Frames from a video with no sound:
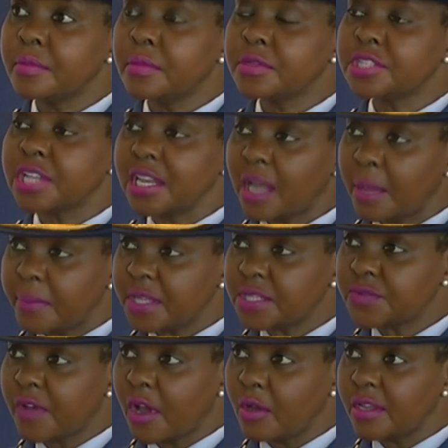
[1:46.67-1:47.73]

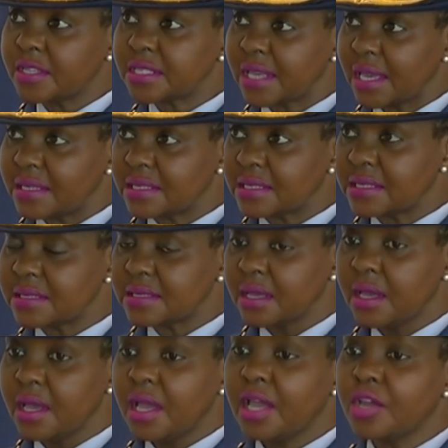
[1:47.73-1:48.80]
gender-based violence cases,
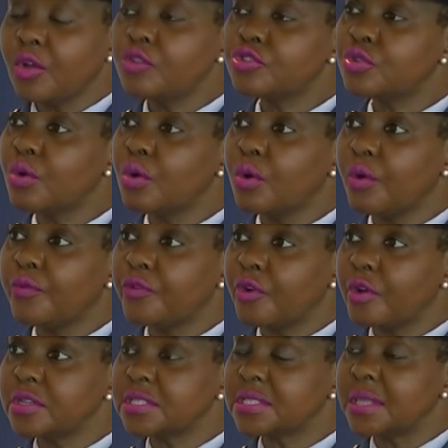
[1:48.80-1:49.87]
and also, of
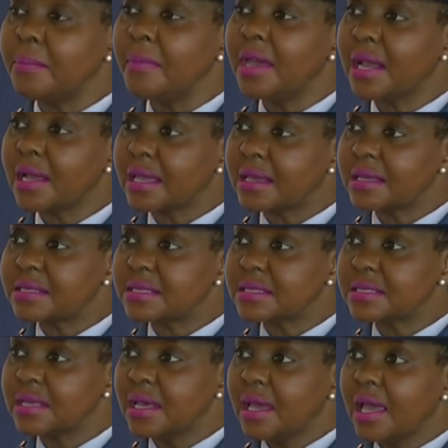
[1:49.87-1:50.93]
course, the murder
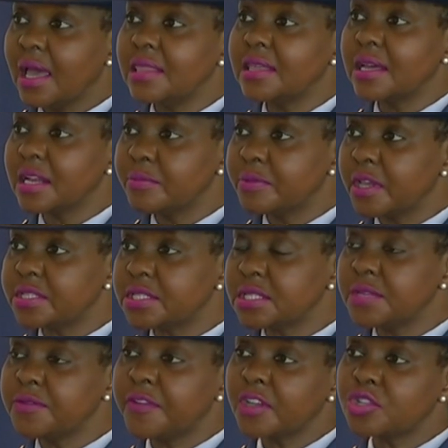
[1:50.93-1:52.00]
cases and the rape
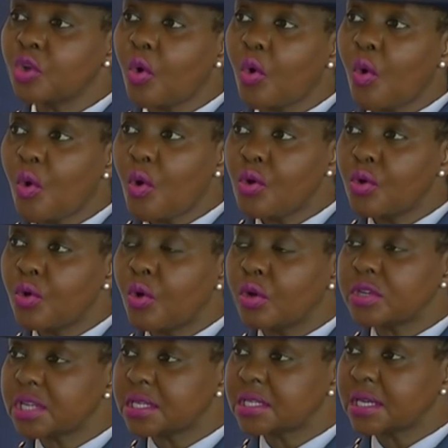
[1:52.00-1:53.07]
cases. In fact, all
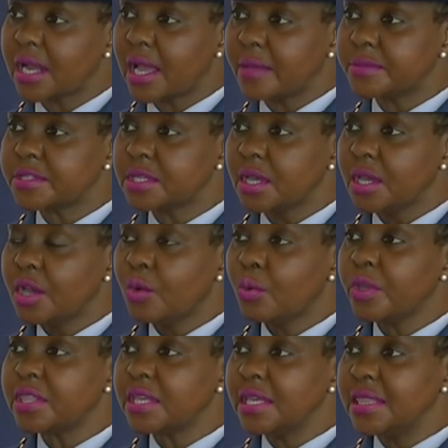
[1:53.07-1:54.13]
contact crimes
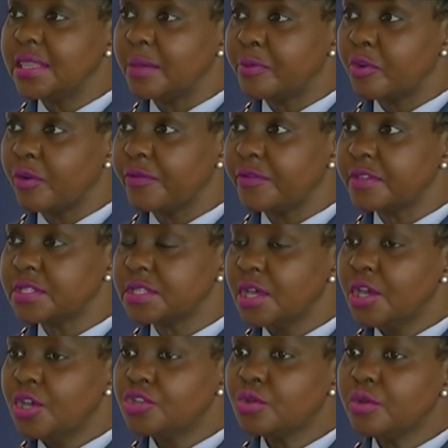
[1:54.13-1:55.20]
within the province.
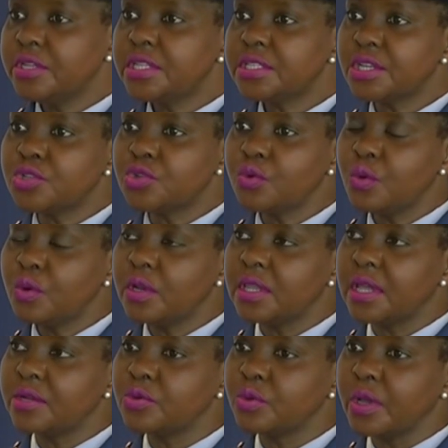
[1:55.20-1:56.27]
So it is a tool
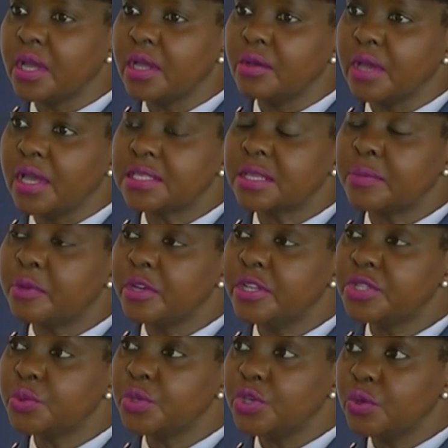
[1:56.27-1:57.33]
that we, as the
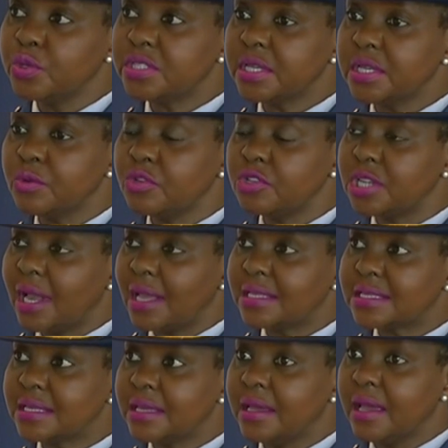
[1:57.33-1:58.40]
police, we're
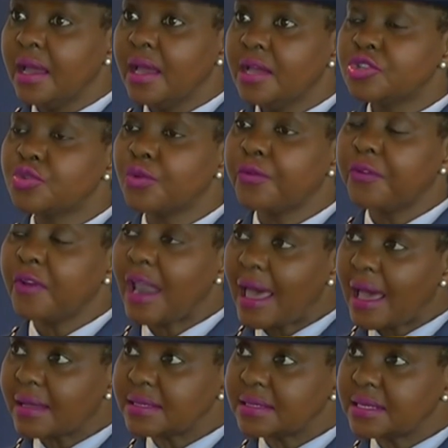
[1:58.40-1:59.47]
utilizing to
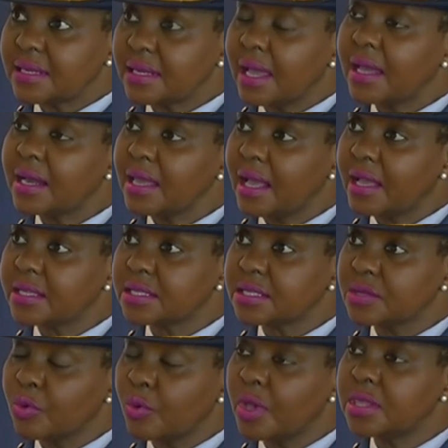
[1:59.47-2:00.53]
flood
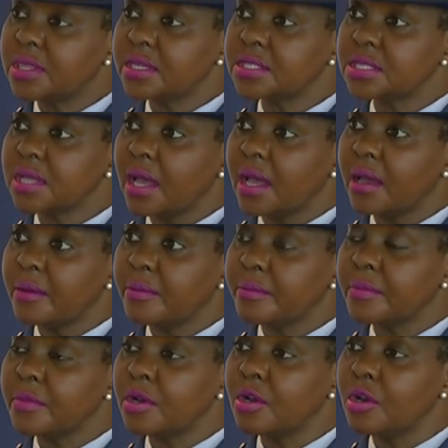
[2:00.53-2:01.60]
areas where there's a
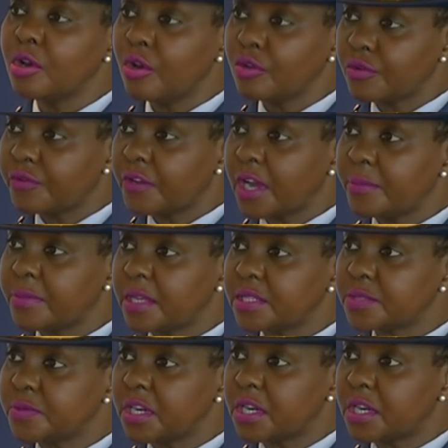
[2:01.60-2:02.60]
lot of crime that has been